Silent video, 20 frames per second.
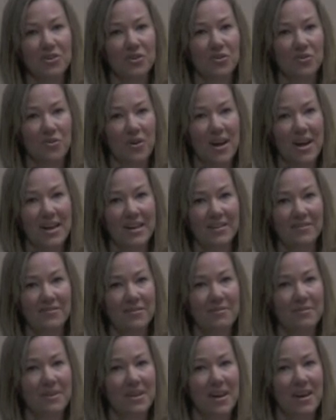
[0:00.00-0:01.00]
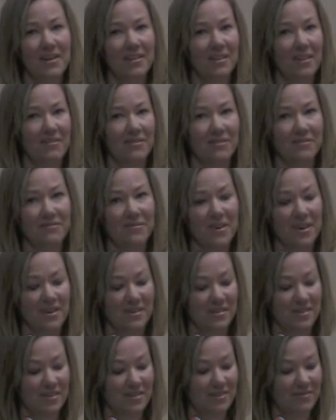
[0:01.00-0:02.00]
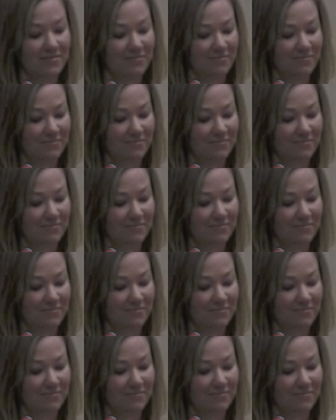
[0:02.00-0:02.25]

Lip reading: grant from a 9/11 fund.